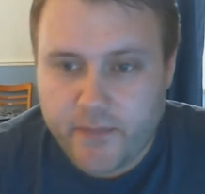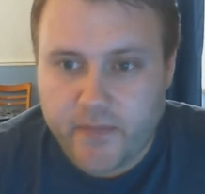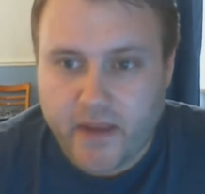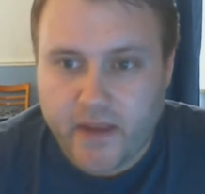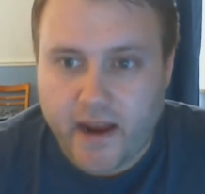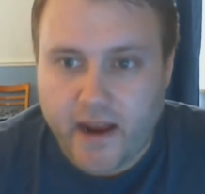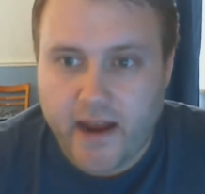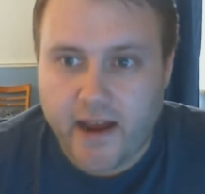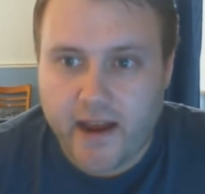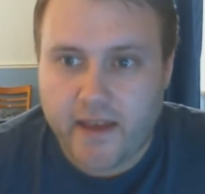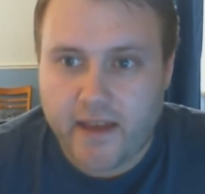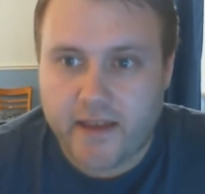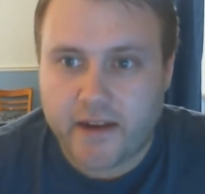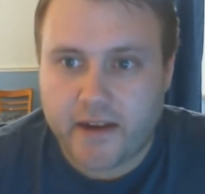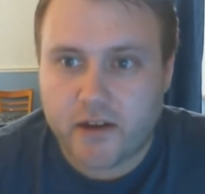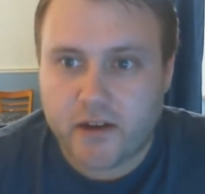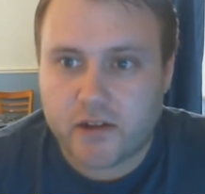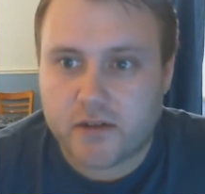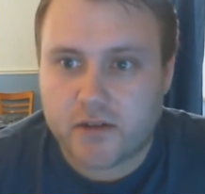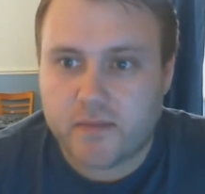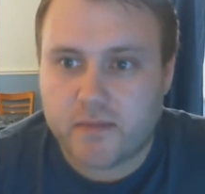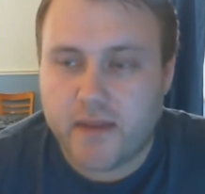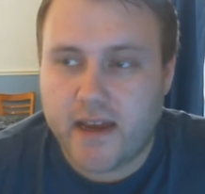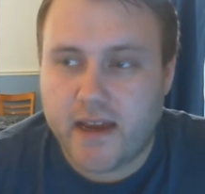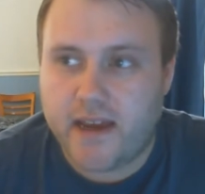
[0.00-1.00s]
Uh, they
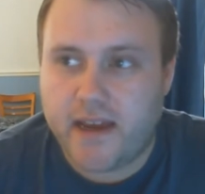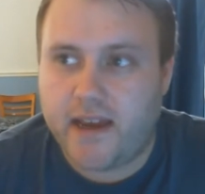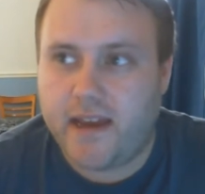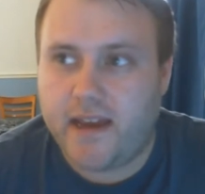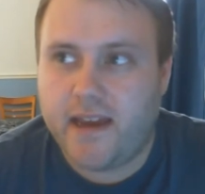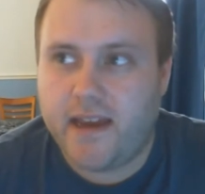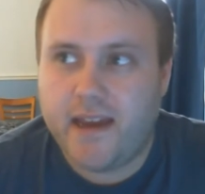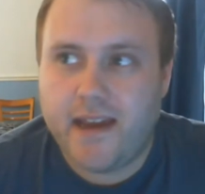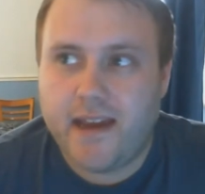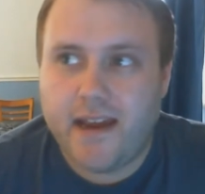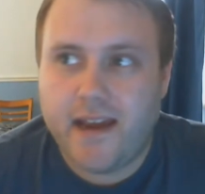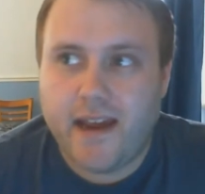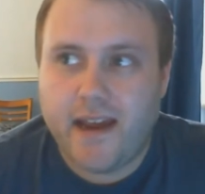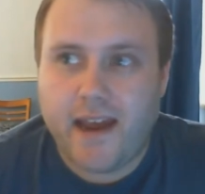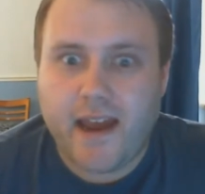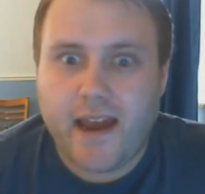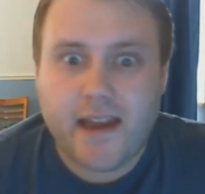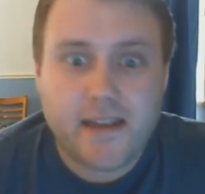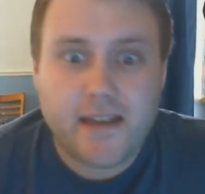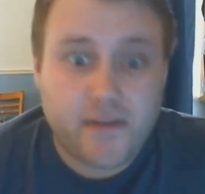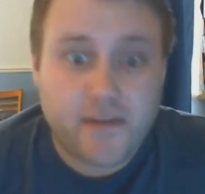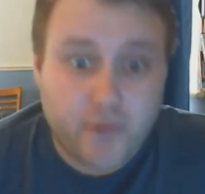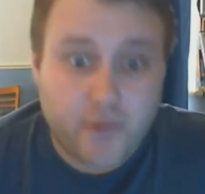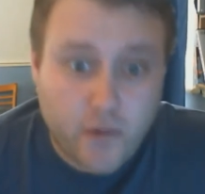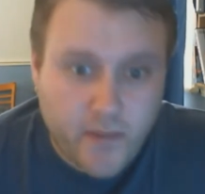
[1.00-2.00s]
cost me
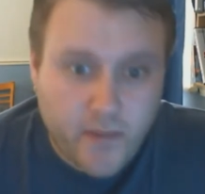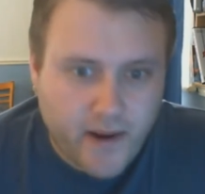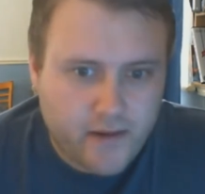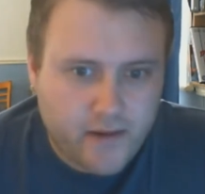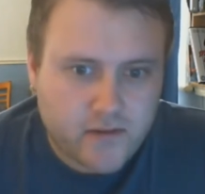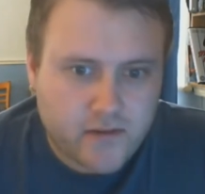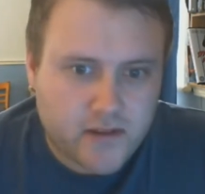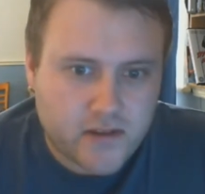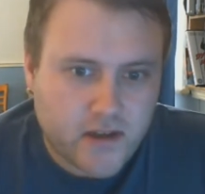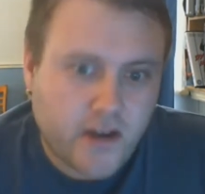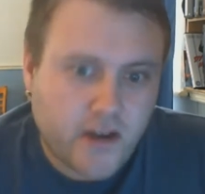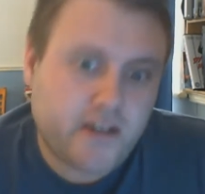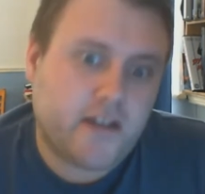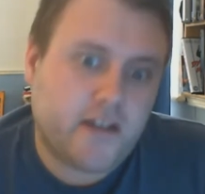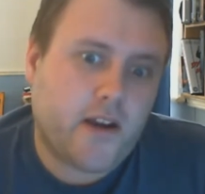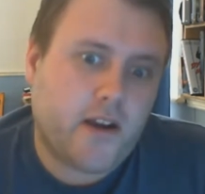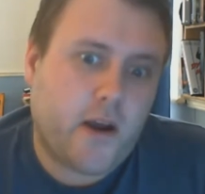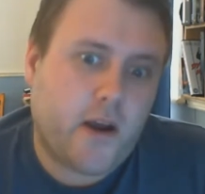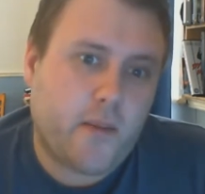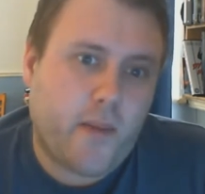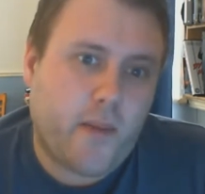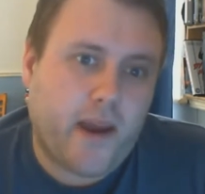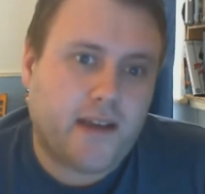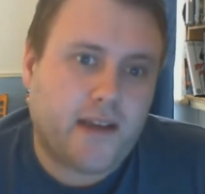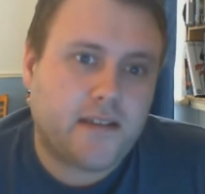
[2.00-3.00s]
eighty-four pounds
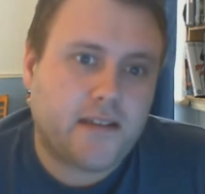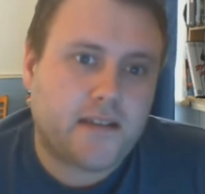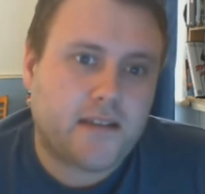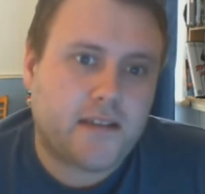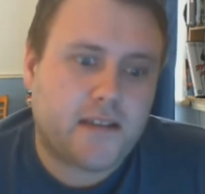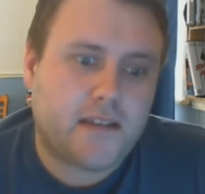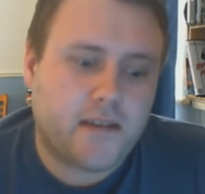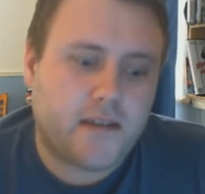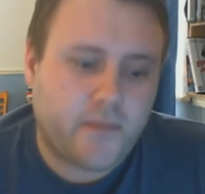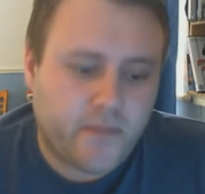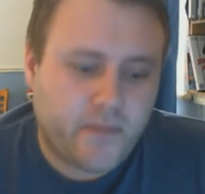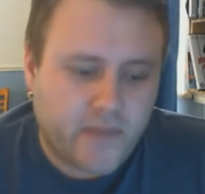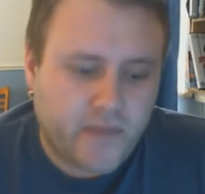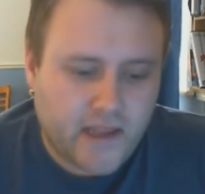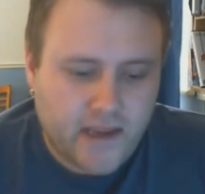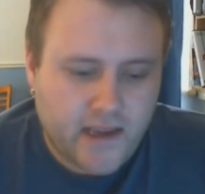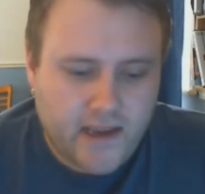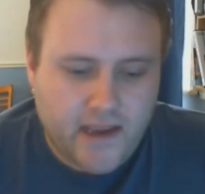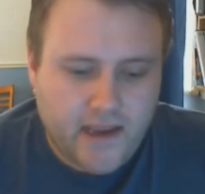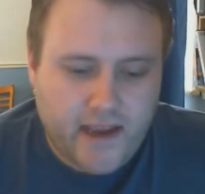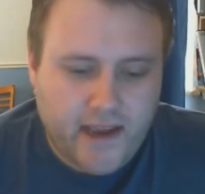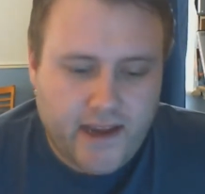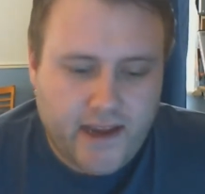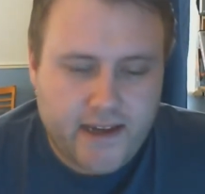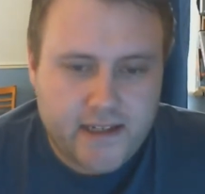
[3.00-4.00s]
ninety-nine.
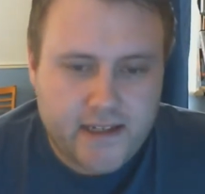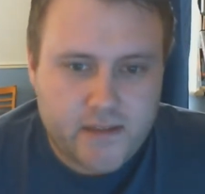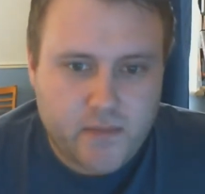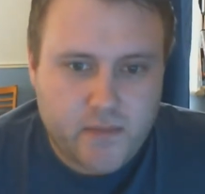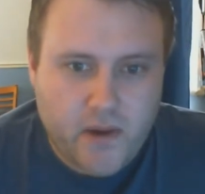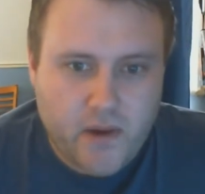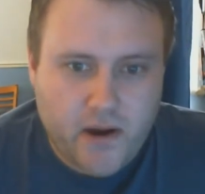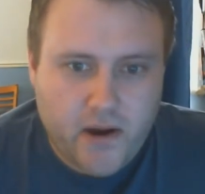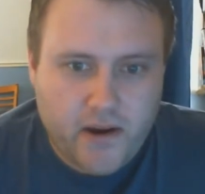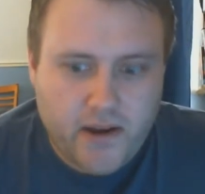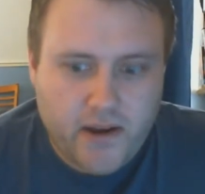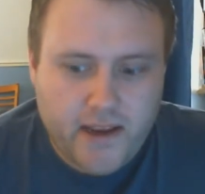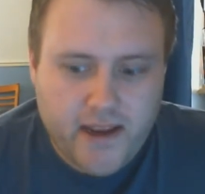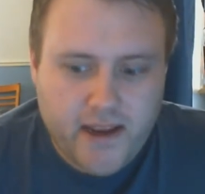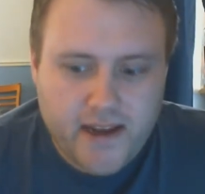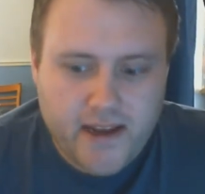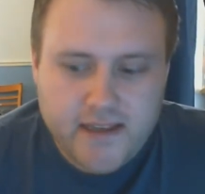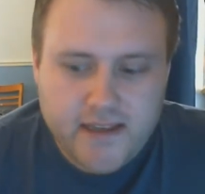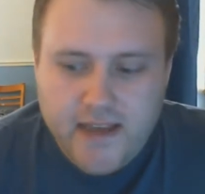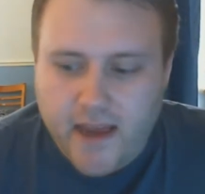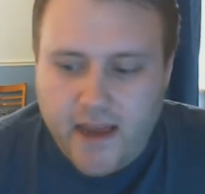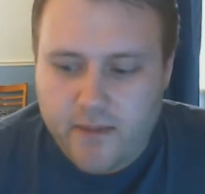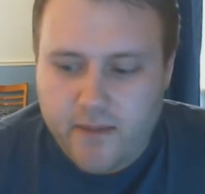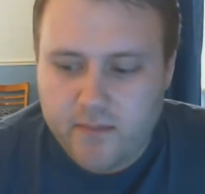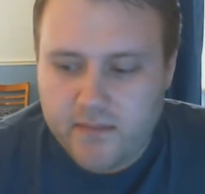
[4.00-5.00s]
It is my
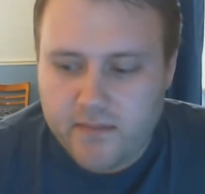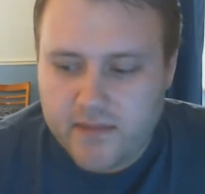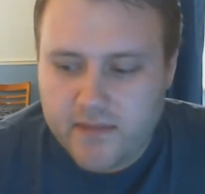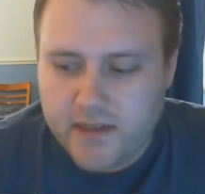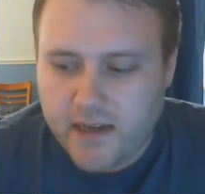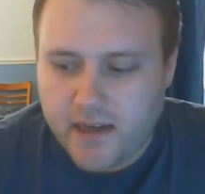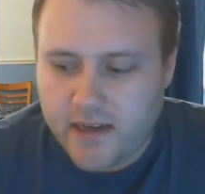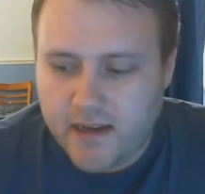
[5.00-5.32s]
attempt